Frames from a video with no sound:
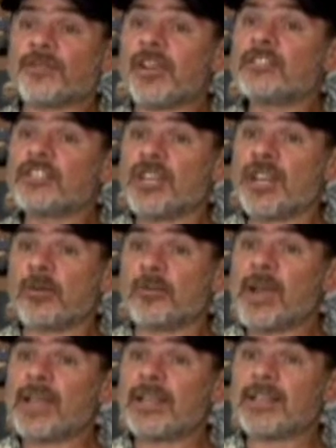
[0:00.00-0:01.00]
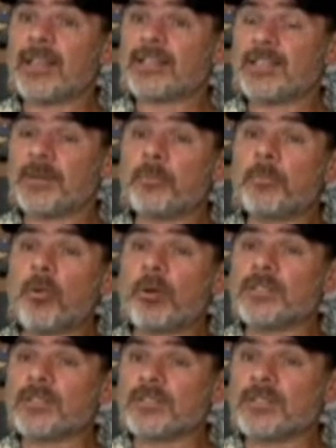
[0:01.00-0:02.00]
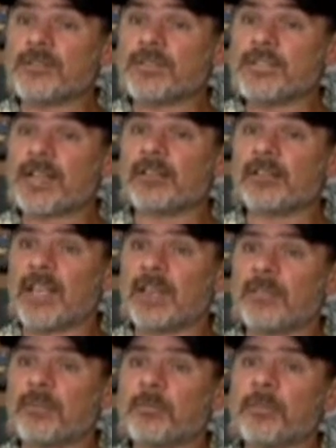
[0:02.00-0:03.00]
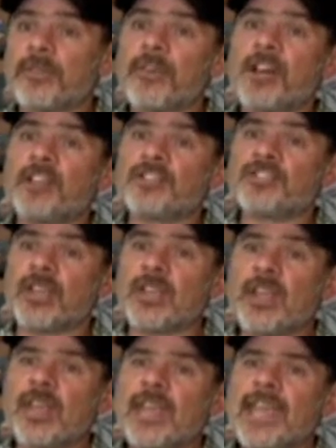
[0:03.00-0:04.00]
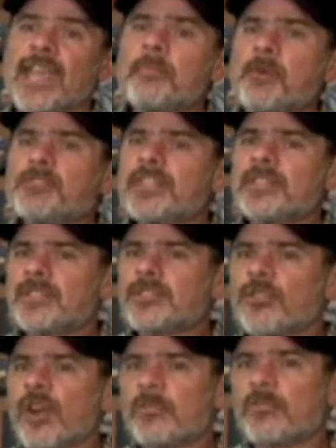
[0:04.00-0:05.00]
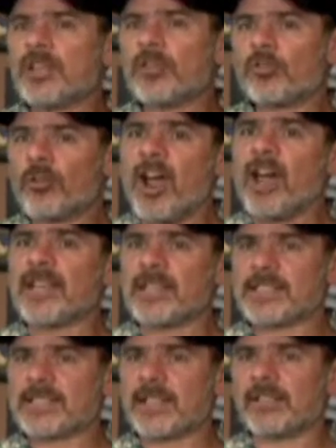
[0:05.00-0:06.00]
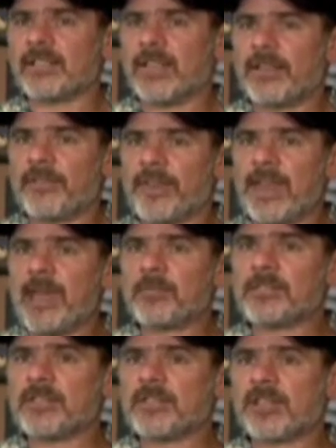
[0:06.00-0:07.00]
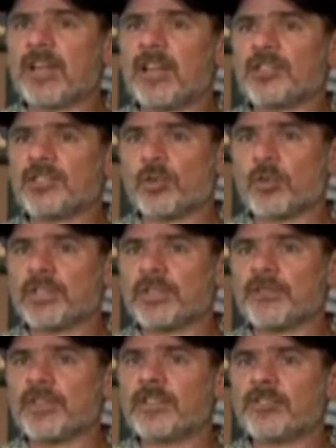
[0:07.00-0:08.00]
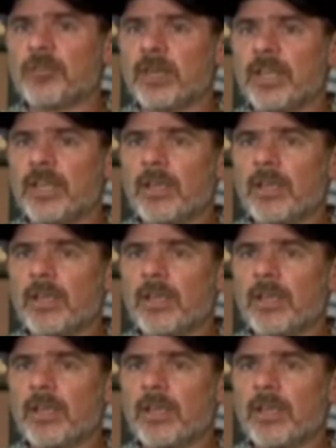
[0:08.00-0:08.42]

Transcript: Virchow recognized the importance of cell death in pathology. He mostly described necrotic cell death that happens as a consequence of injury.